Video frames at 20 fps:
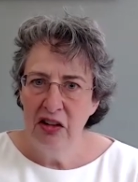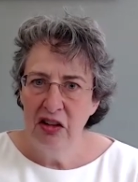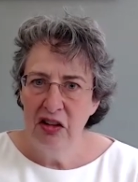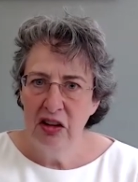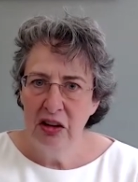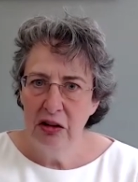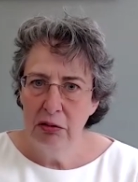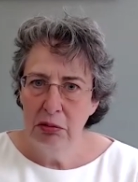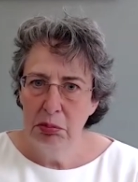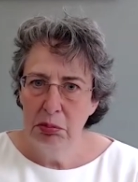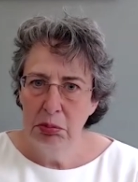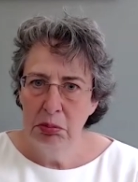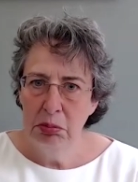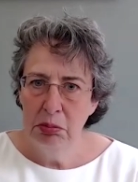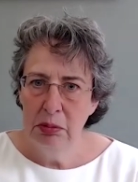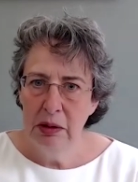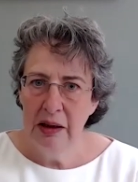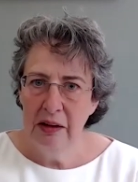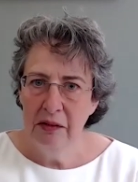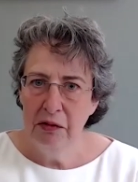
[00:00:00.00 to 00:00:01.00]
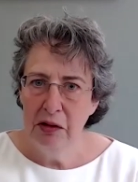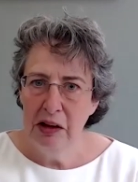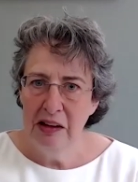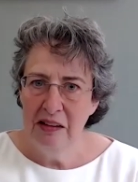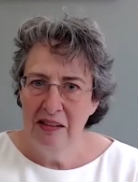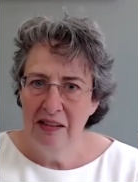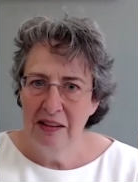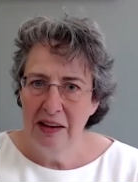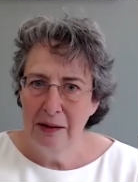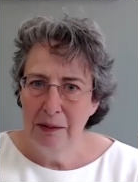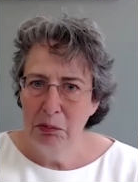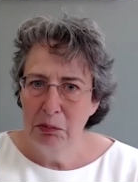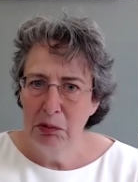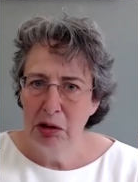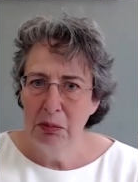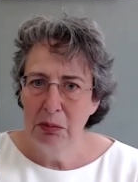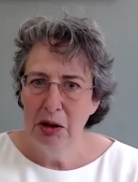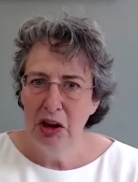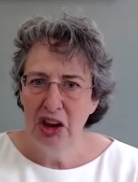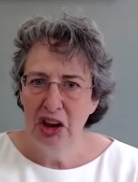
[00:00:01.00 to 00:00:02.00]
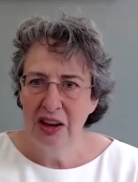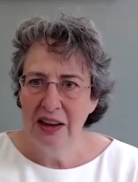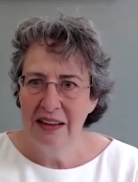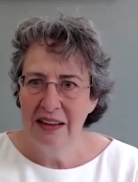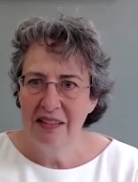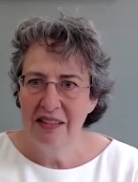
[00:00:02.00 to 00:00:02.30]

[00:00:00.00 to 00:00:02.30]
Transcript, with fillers: So if it's a uh, commercial land,